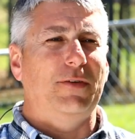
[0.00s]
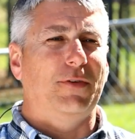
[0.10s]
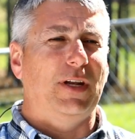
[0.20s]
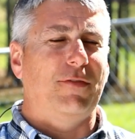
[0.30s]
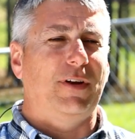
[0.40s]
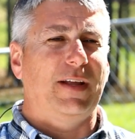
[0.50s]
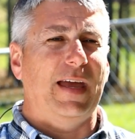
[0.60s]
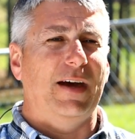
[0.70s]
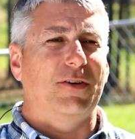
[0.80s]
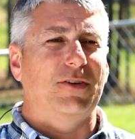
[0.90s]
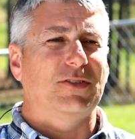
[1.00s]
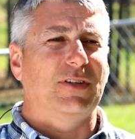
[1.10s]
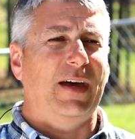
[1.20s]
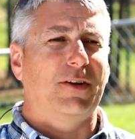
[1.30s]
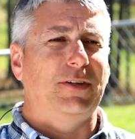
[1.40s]
for different encounters and
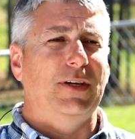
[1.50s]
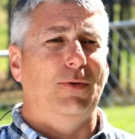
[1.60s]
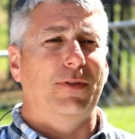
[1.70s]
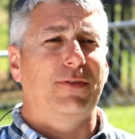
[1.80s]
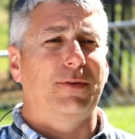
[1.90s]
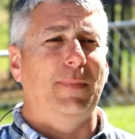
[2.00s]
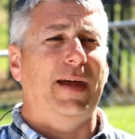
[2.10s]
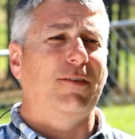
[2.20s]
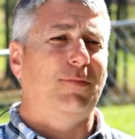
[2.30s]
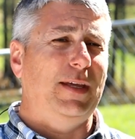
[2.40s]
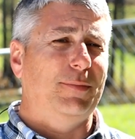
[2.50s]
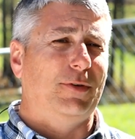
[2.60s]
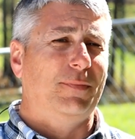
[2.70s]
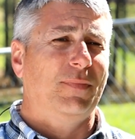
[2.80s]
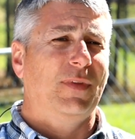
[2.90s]
how to deal with combative
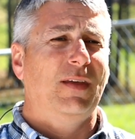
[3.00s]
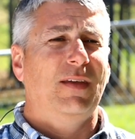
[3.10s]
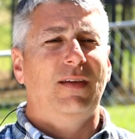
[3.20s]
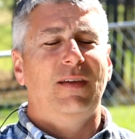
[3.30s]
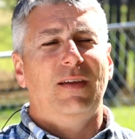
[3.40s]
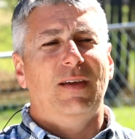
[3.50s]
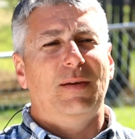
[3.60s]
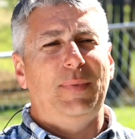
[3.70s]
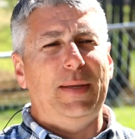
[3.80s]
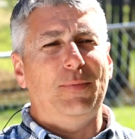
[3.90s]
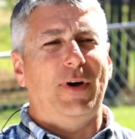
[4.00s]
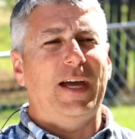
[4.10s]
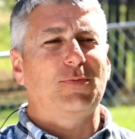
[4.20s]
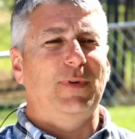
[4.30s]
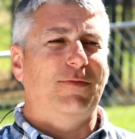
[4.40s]
people. People
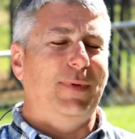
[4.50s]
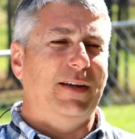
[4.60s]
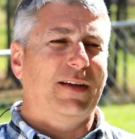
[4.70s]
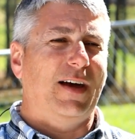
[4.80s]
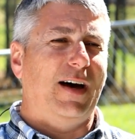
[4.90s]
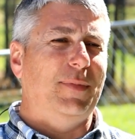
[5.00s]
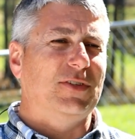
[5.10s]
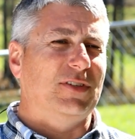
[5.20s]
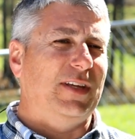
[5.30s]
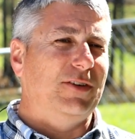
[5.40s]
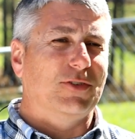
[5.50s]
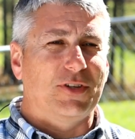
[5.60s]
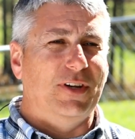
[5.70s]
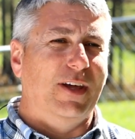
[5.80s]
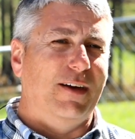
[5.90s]
ask me if being a cop isn't dangerous
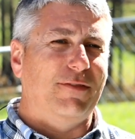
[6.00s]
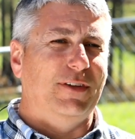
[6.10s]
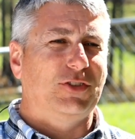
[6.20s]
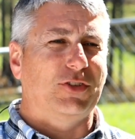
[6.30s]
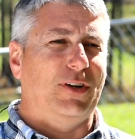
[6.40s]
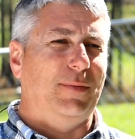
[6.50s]
enough, then surely